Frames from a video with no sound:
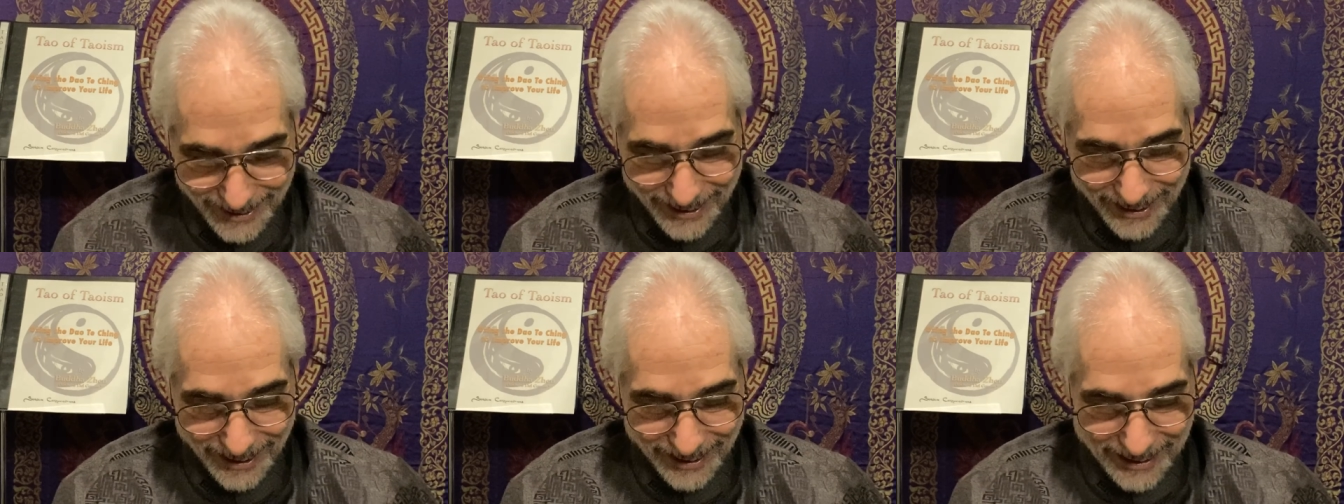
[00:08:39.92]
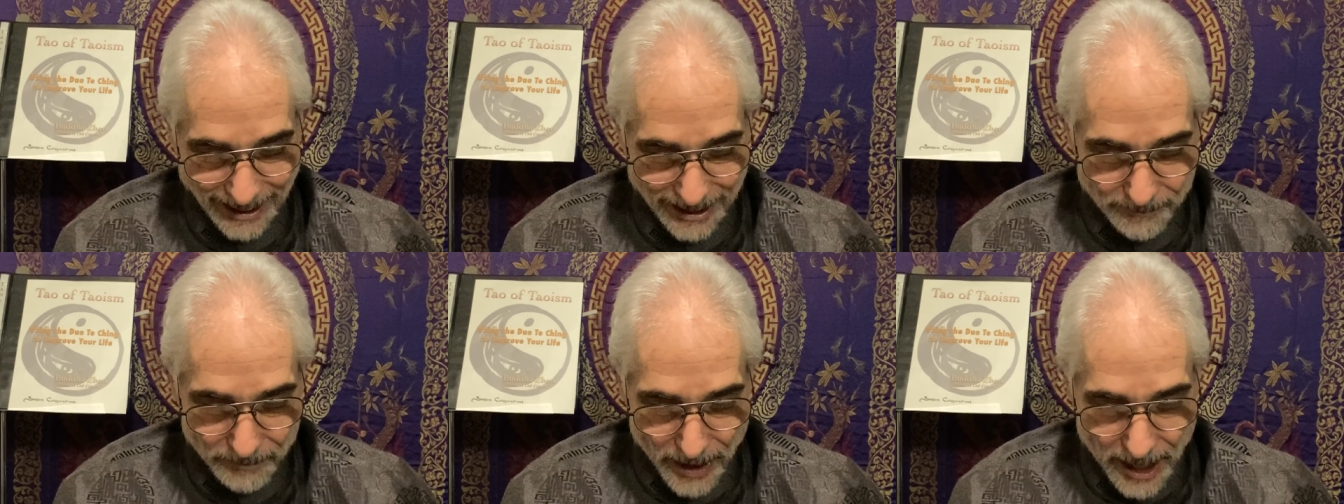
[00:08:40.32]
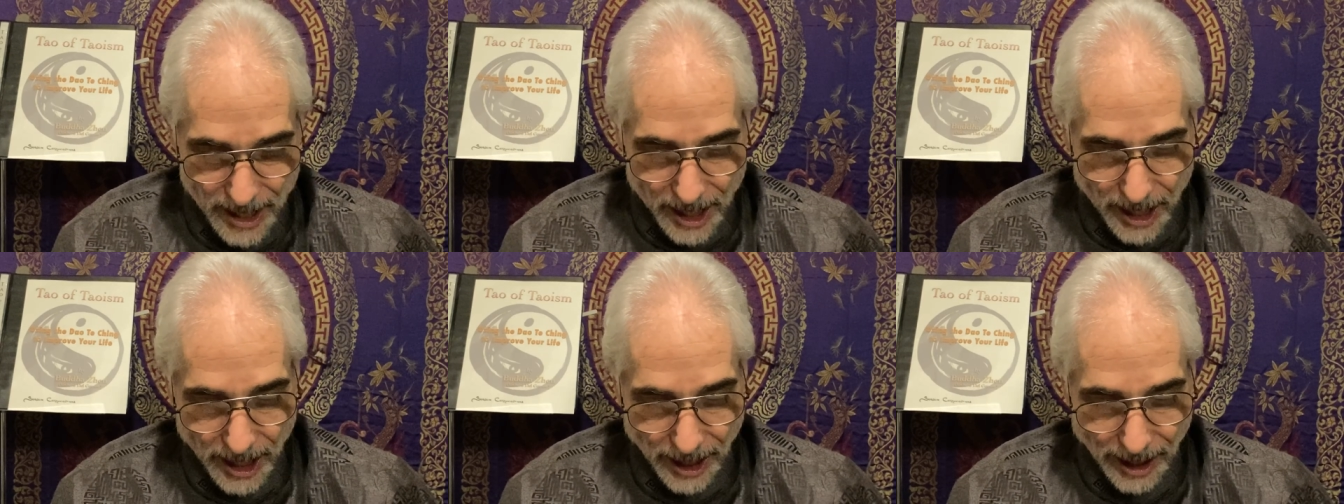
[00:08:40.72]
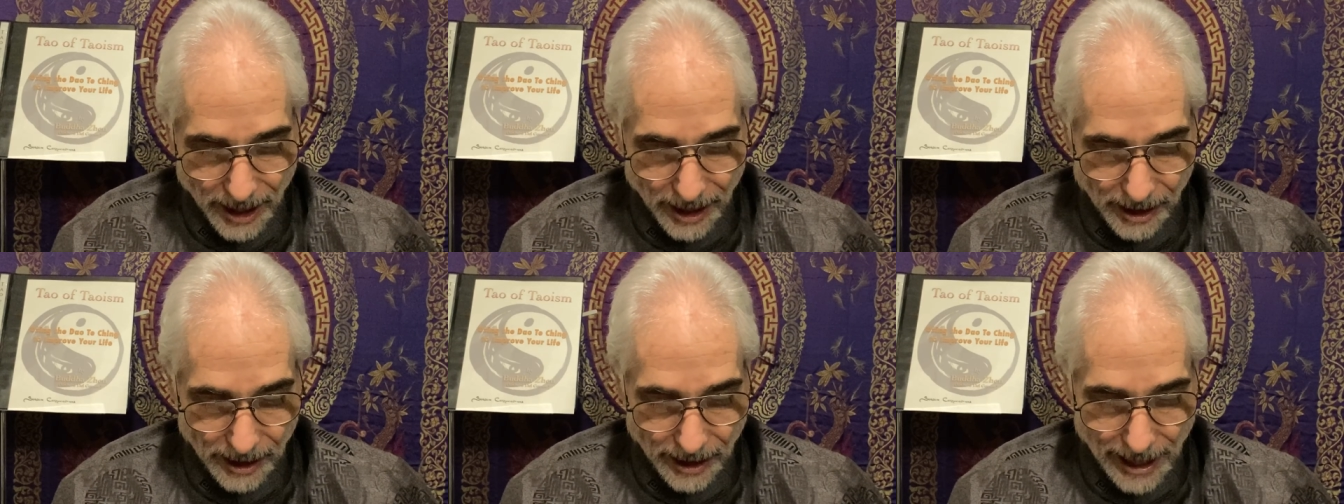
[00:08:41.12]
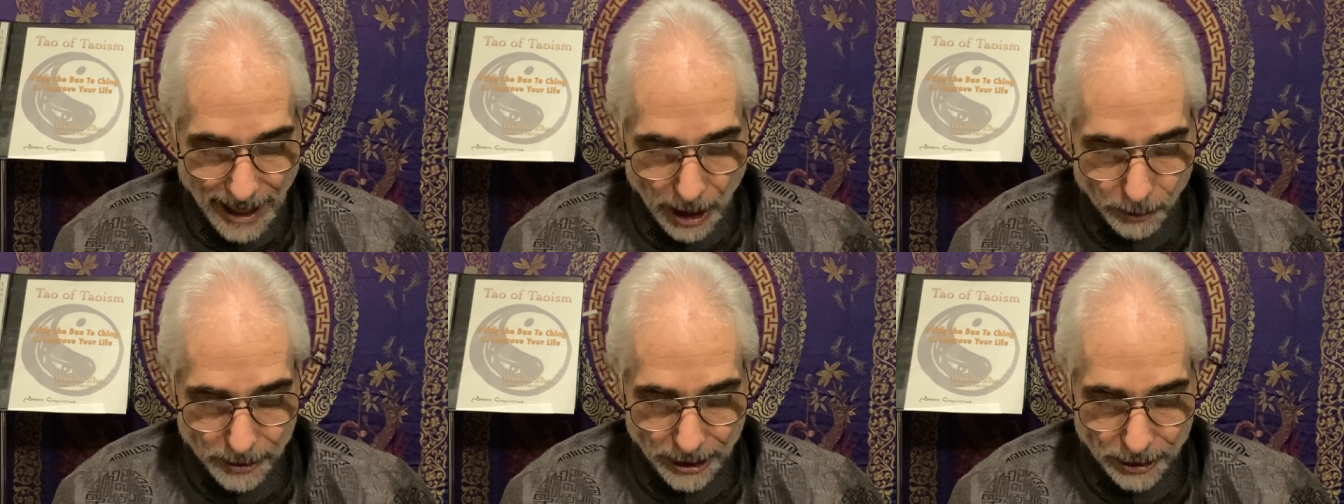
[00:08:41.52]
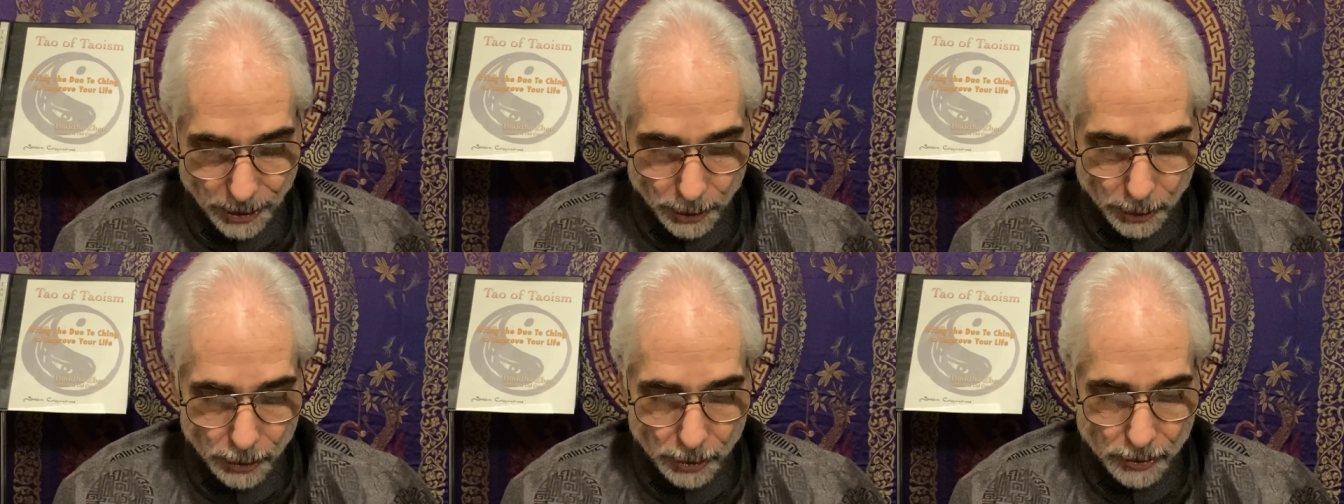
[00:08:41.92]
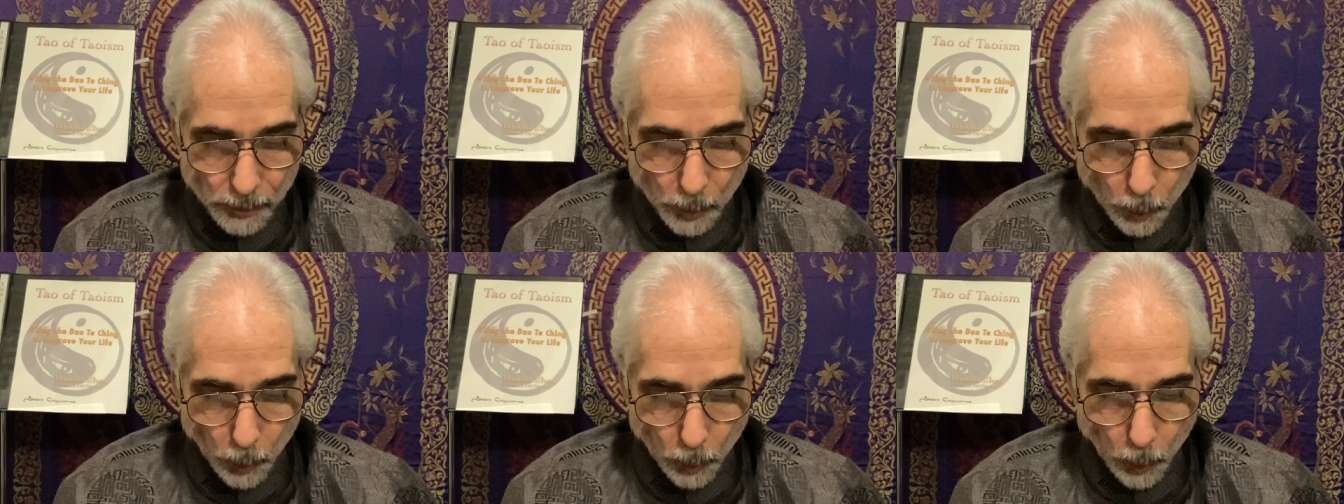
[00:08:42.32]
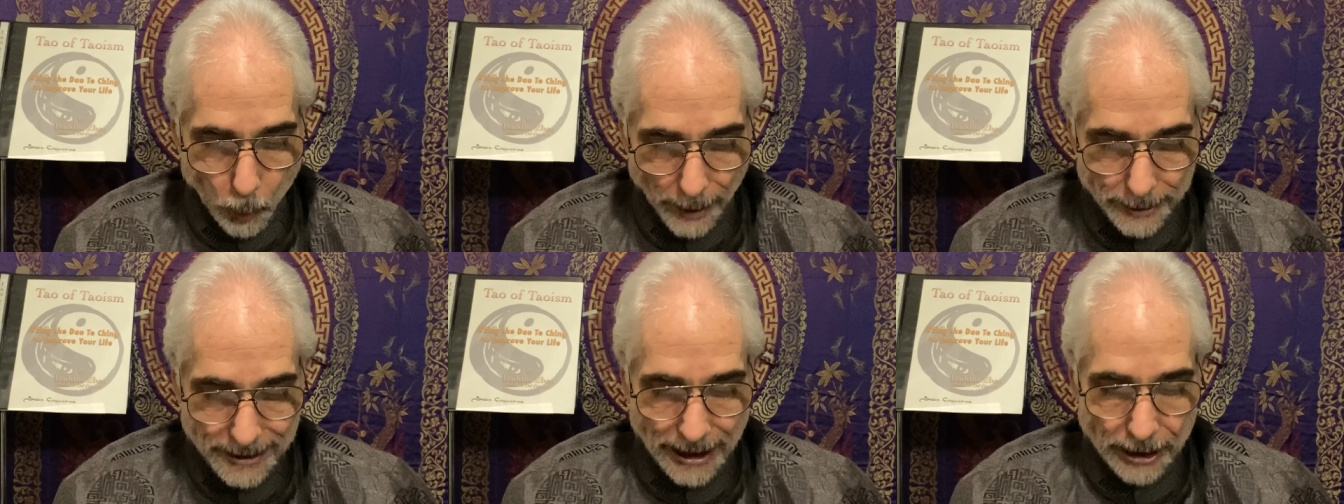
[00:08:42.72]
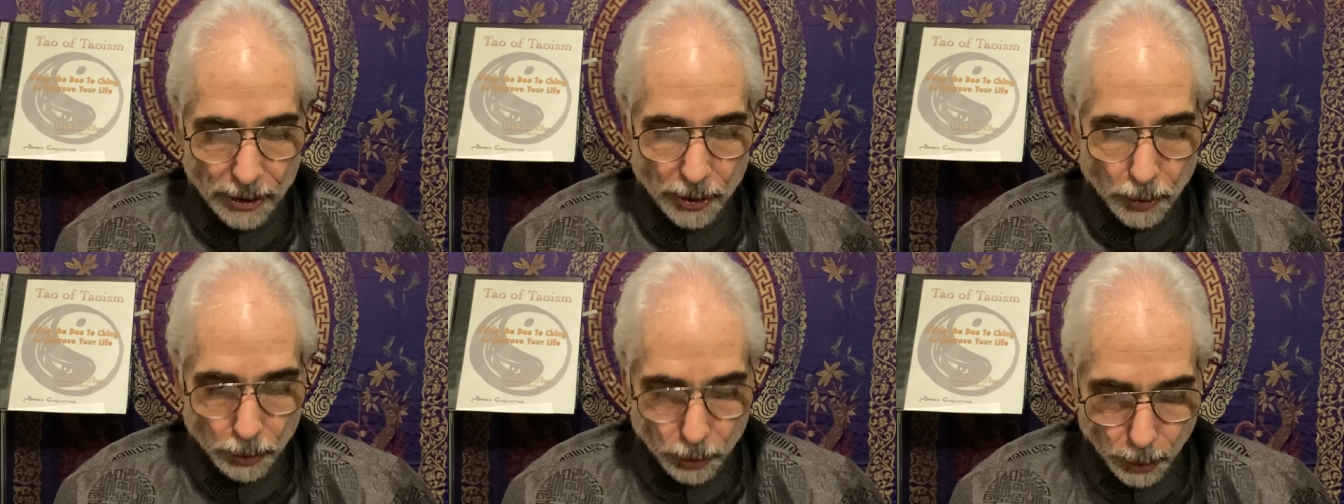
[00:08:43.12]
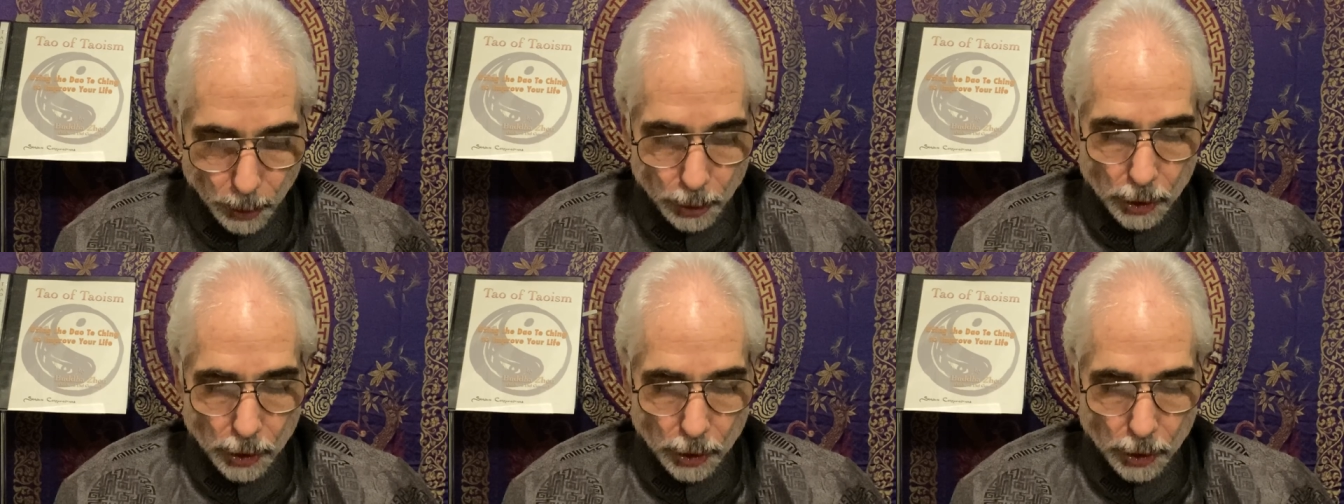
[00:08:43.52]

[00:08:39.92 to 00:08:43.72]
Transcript: Okay. What can you do